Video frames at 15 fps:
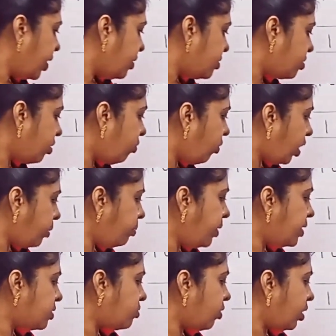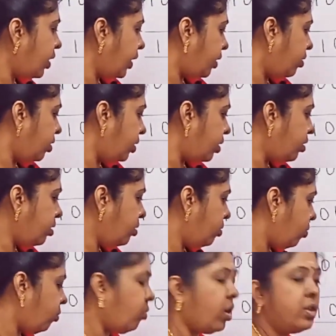So 1 plus 1 equal
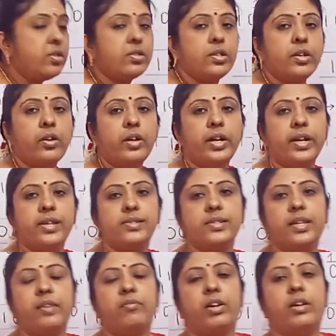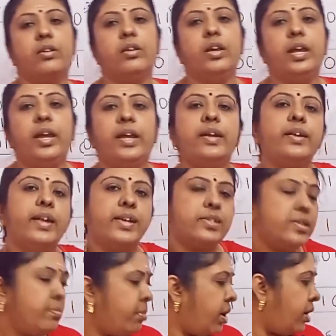to 10 it is given. In
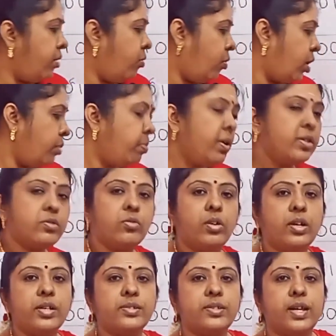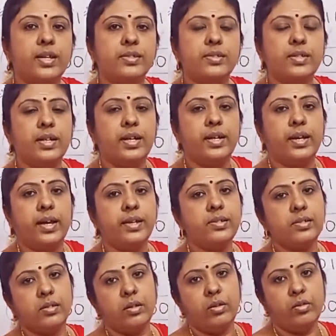decimal 1 plus 1 is considered
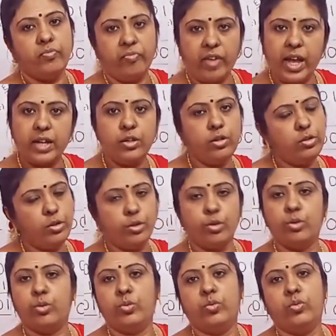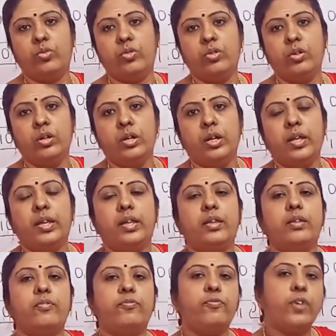as value 2.
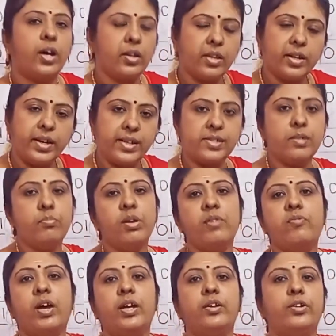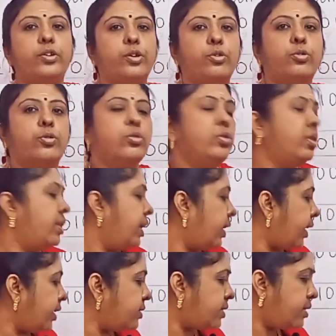For the decimal value 2, the
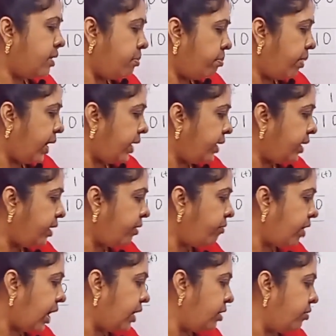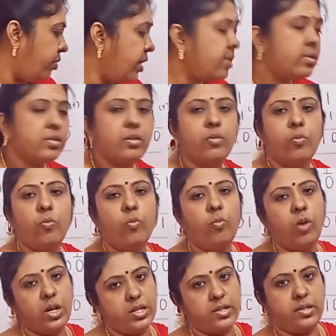concerned binary value is
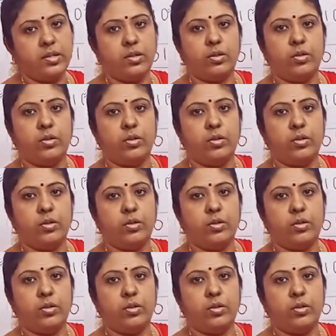10.